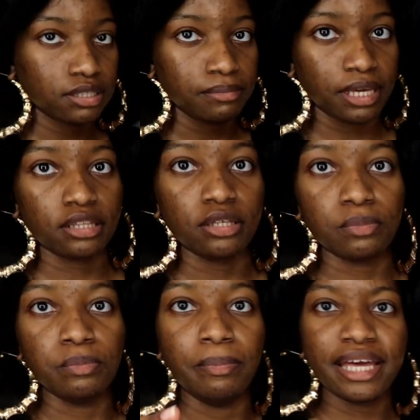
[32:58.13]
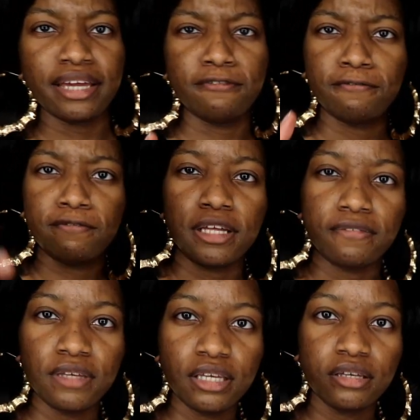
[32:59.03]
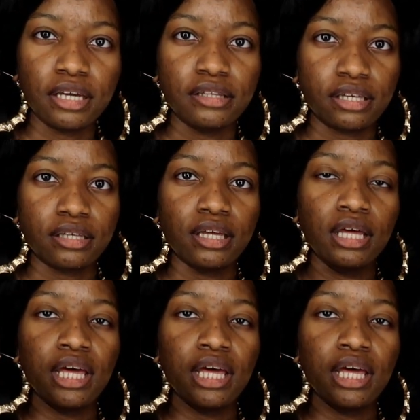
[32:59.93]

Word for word: to make the bed fluffy and like